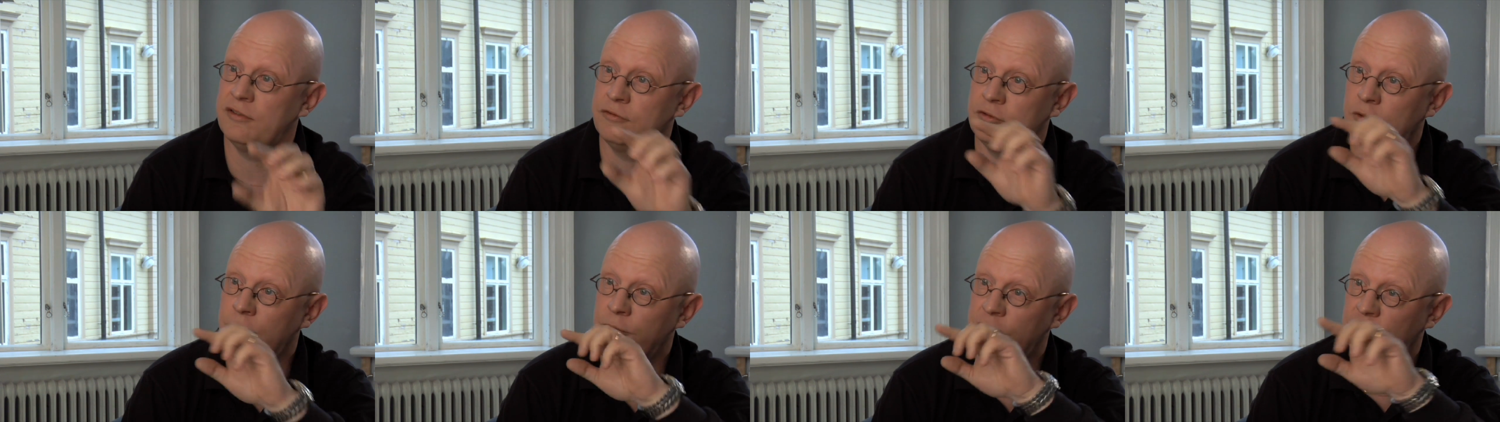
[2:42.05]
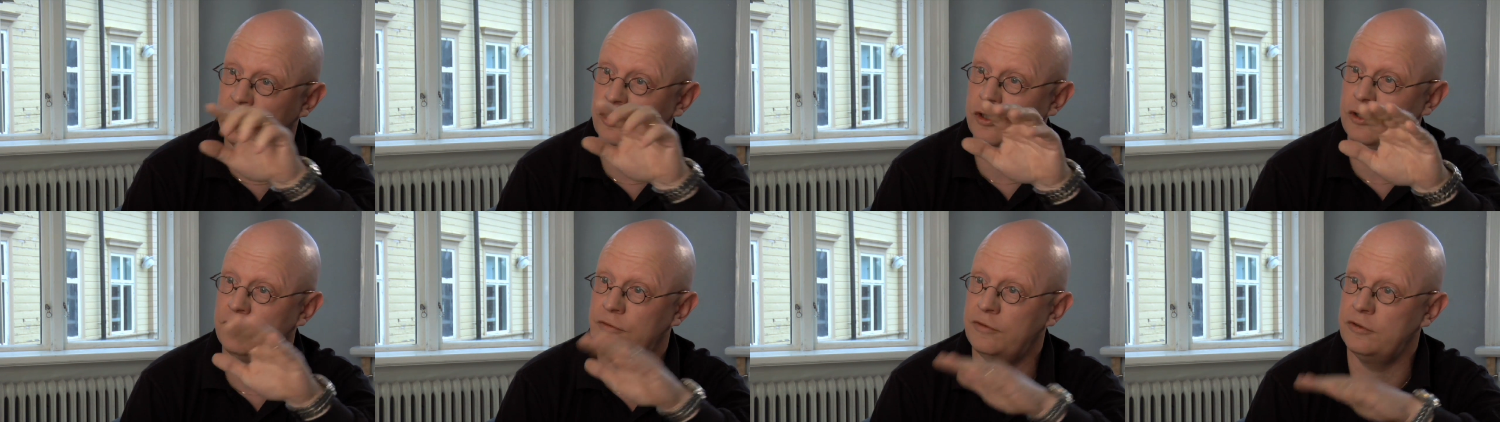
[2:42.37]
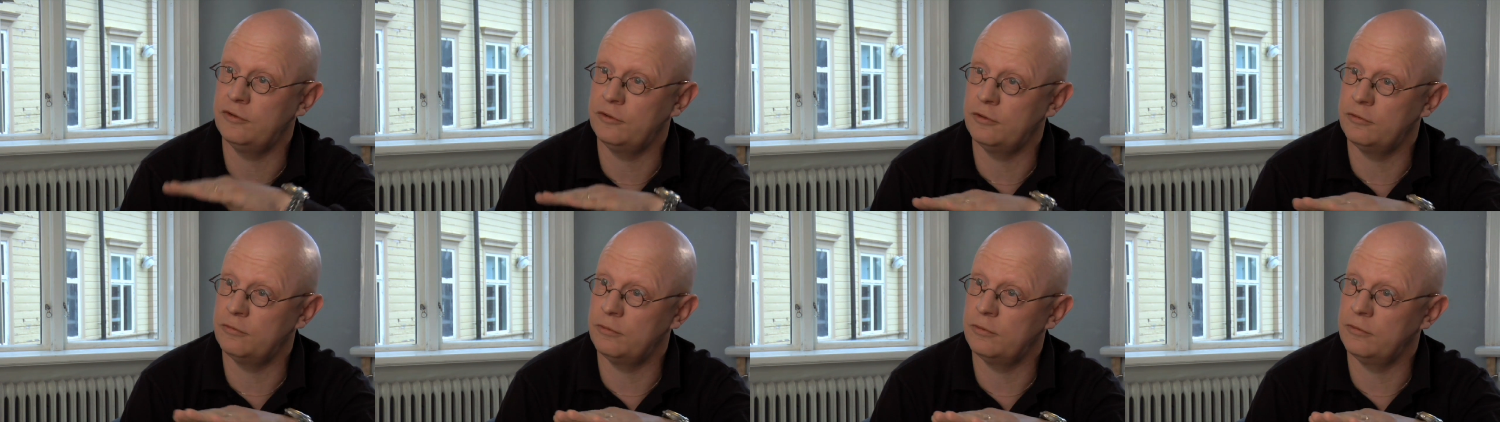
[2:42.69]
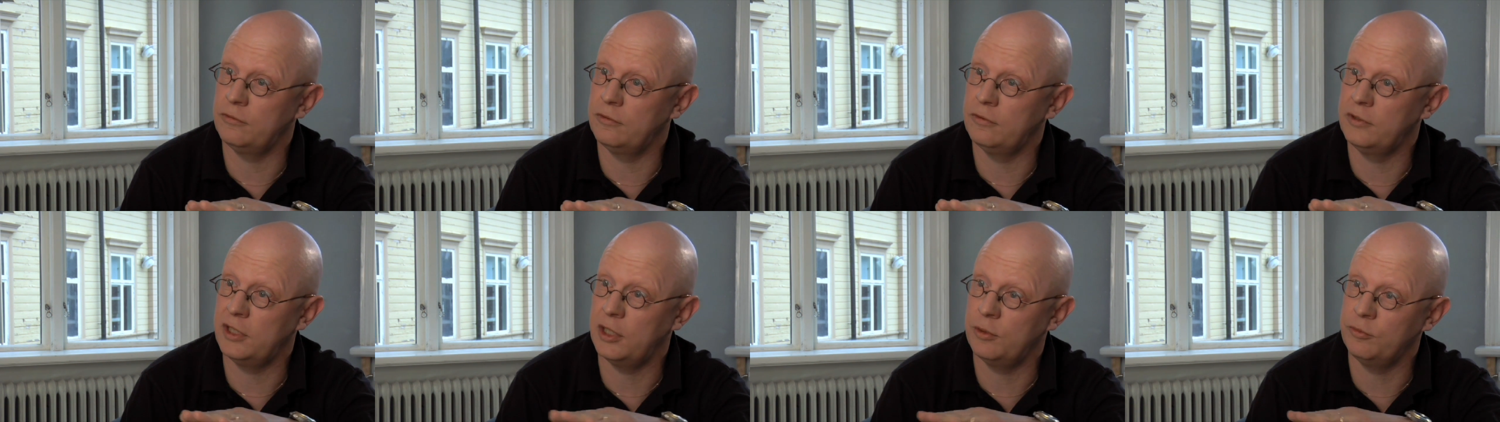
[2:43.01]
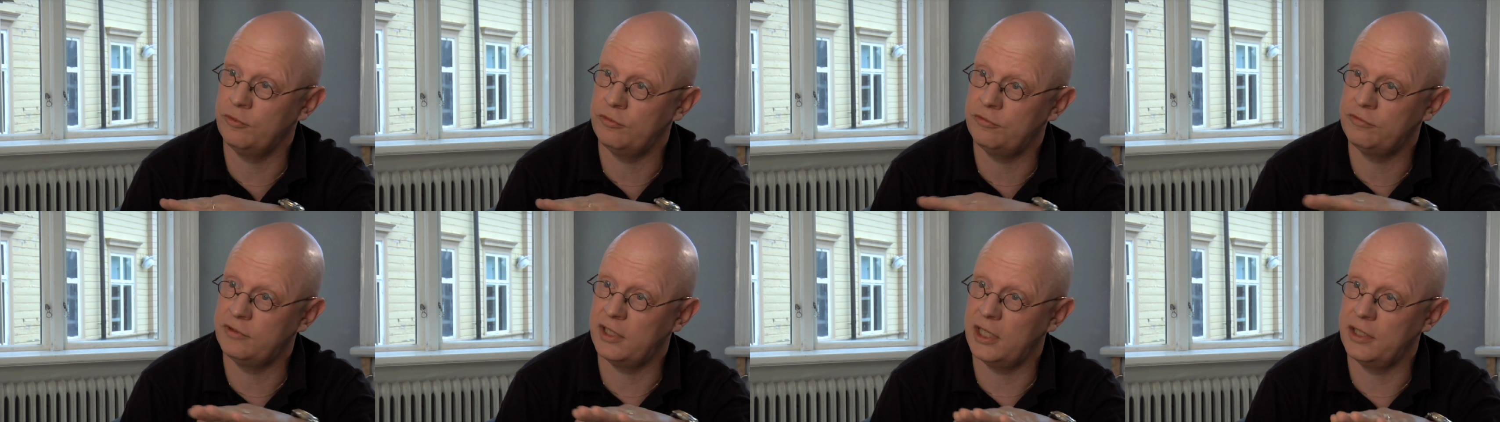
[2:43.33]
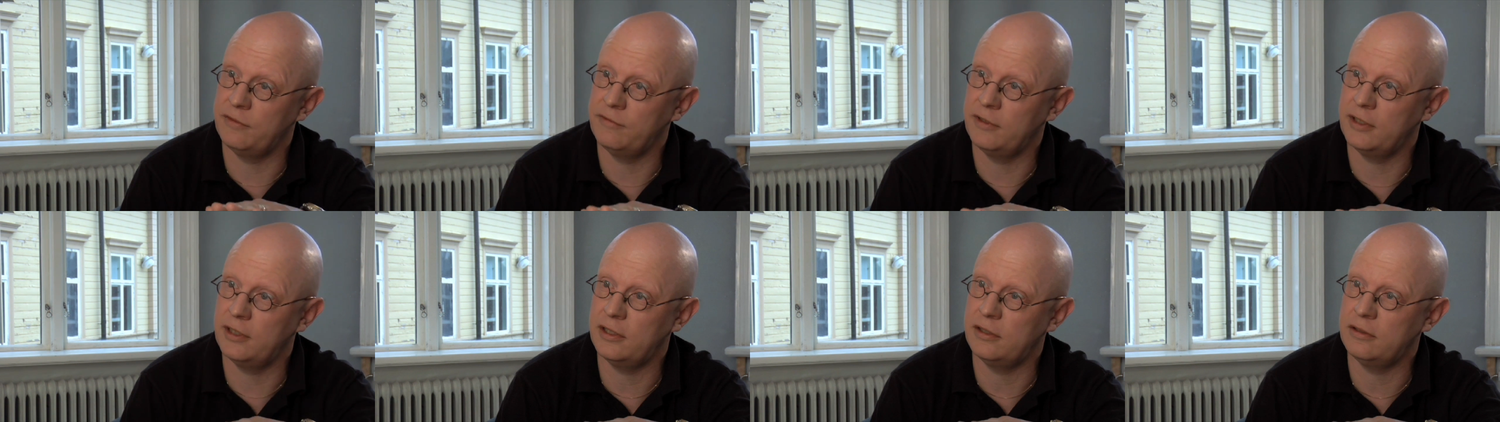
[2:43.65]
from surface down to
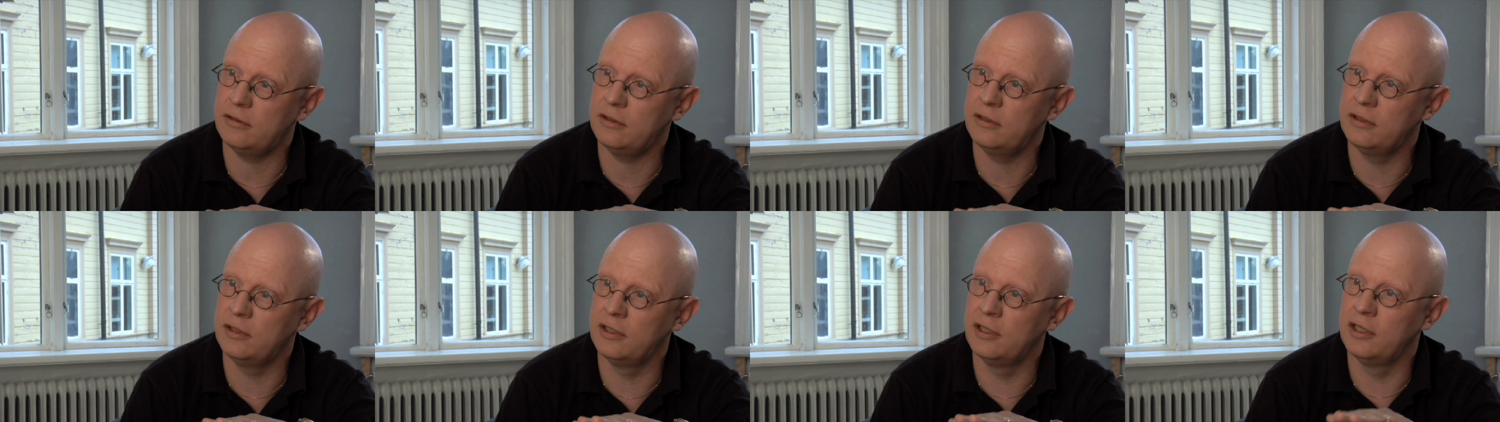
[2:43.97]
500.